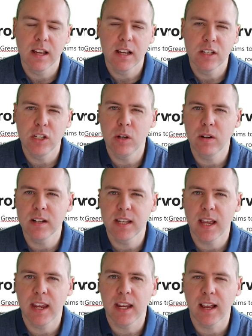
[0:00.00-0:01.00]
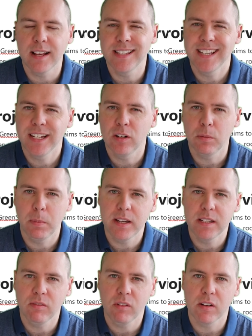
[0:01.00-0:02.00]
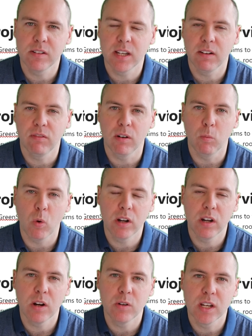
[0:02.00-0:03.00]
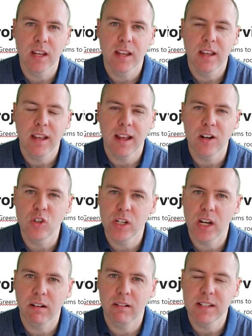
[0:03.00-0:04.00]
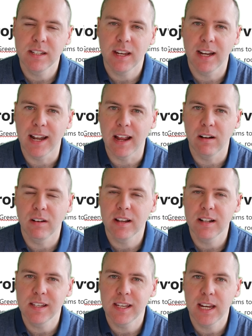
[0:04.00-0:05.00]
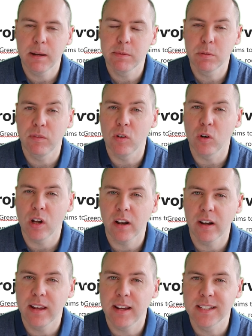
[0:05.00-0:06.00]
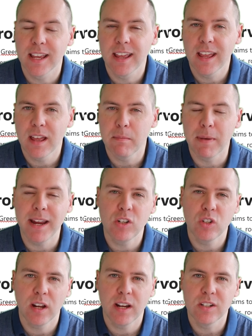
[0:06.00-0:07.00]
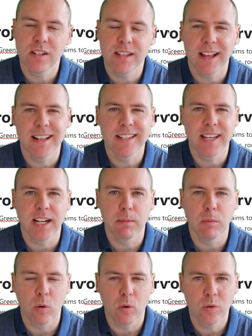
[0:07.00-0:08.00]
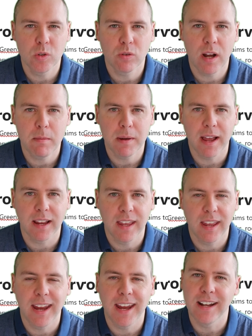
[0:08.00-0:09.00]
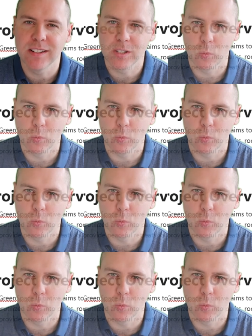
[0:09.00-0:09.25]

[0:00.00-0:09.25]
So you can take a single piece of content from OneNote and share it in Outlook and Teams with your colleagues, make changes and sync them all straight back into